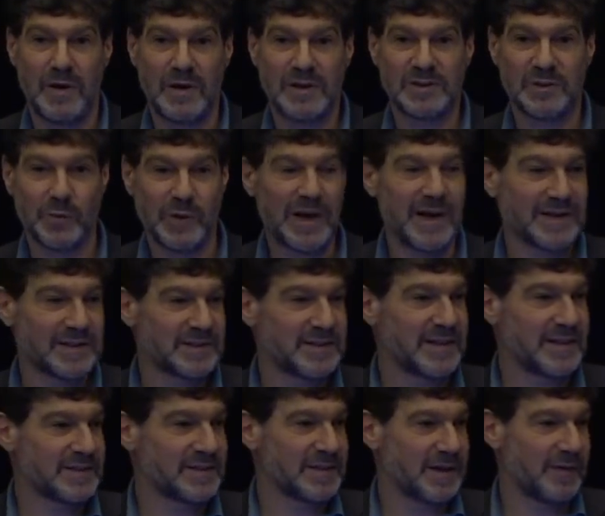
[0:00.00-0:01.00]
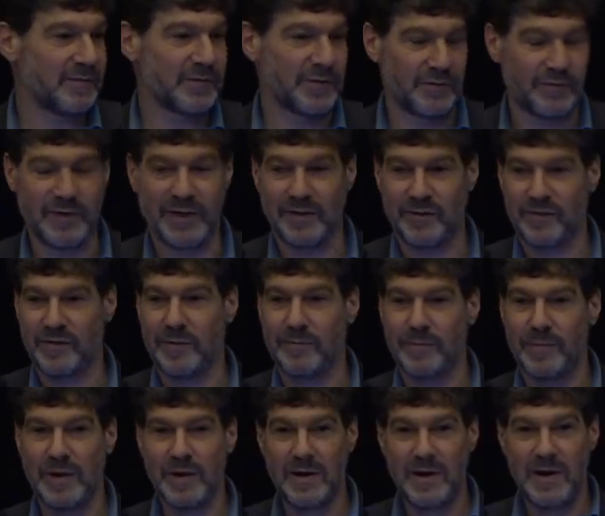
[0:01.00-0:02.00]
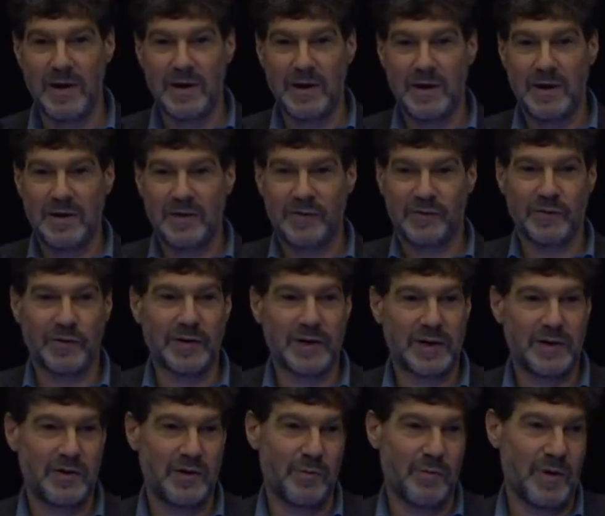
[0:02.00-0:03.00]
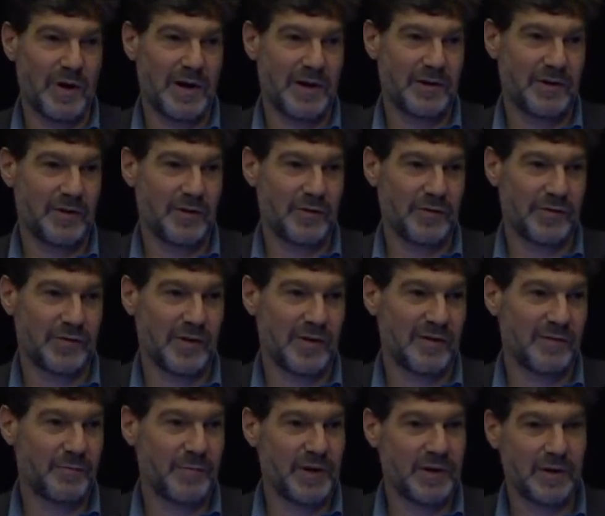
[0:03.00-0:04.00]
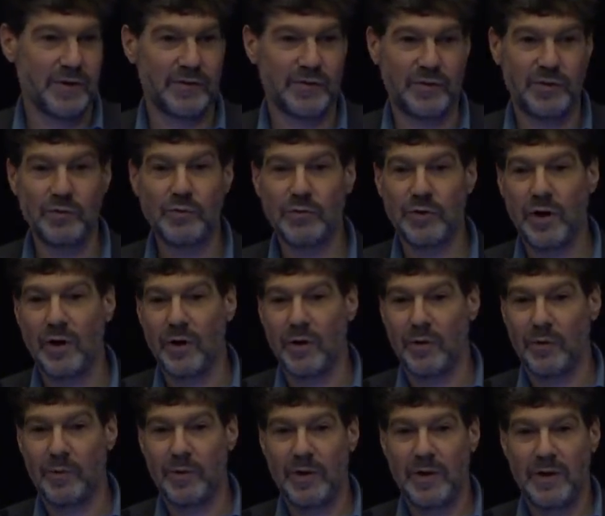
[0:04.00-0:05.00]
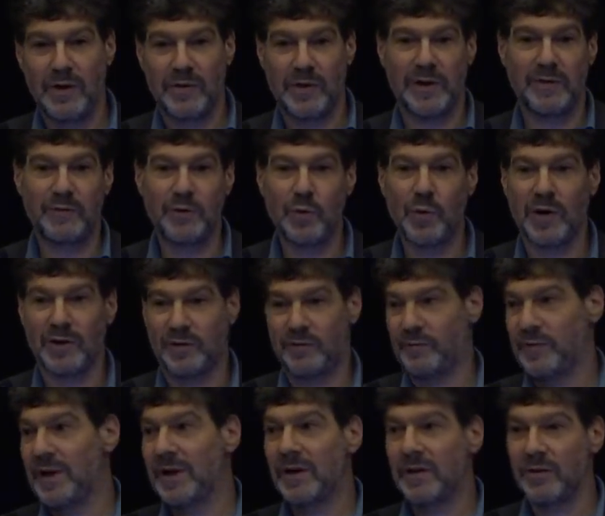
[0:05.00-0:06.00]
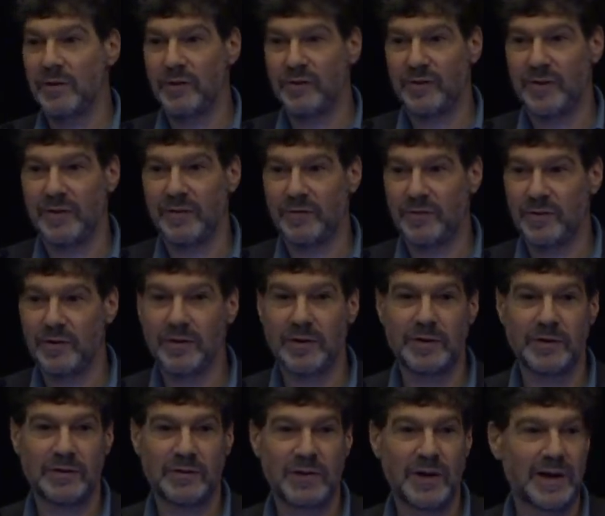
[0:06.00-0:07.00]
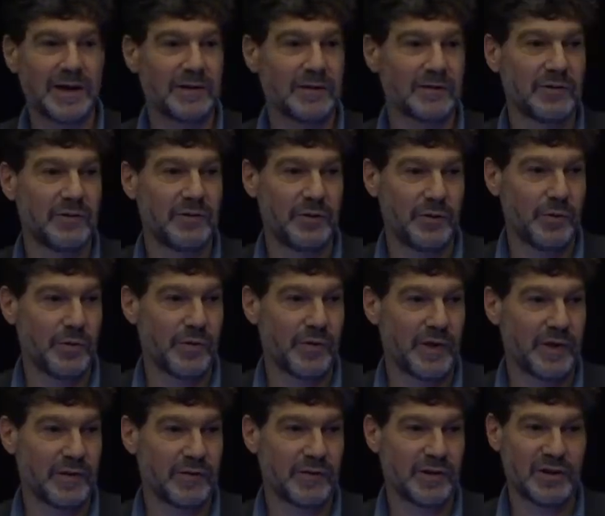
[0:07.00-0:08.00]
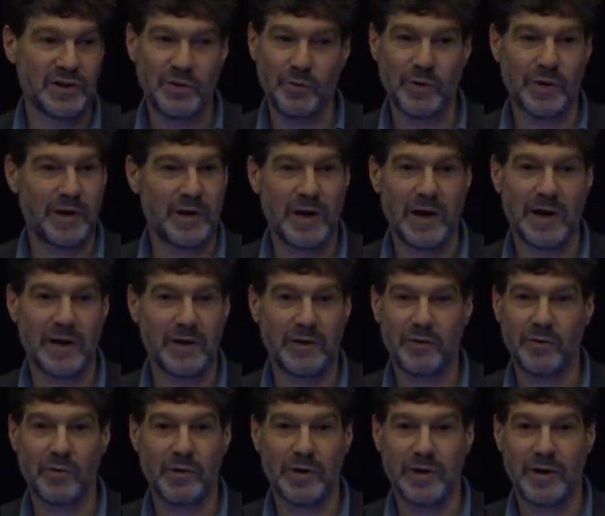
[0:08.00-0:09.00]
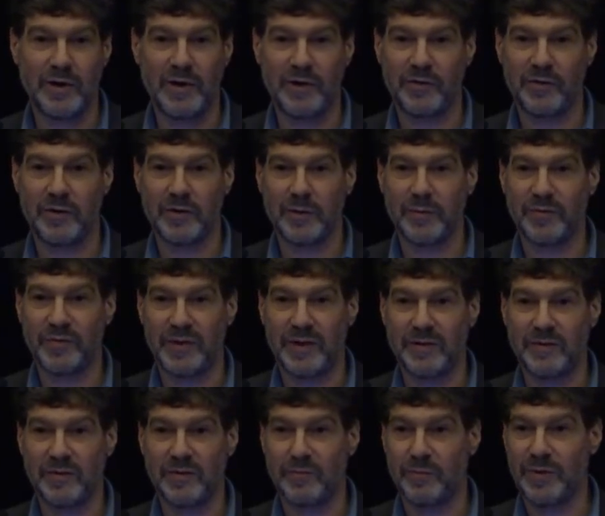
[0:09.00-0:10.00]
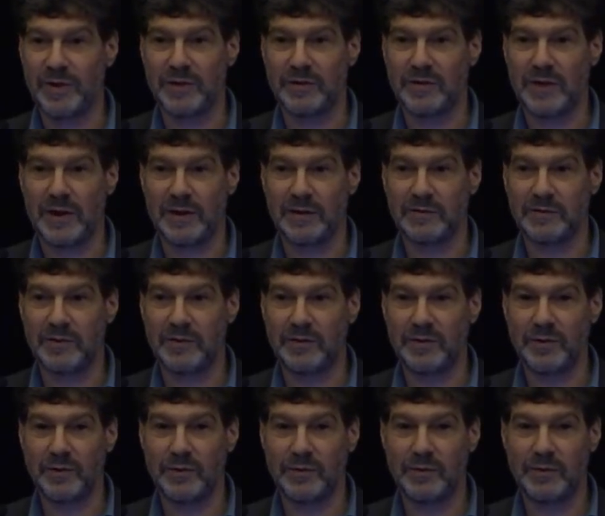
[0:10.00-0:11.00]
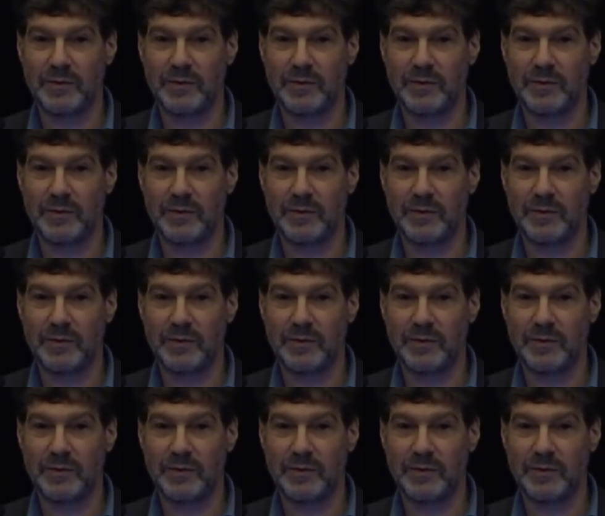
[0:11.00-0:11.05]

So when I say self-defense, some circuit in your mind goes off because you know that if you are defending yourselves, you're entitled to do things that you would not, under ordinary circumstances, be entitled to do.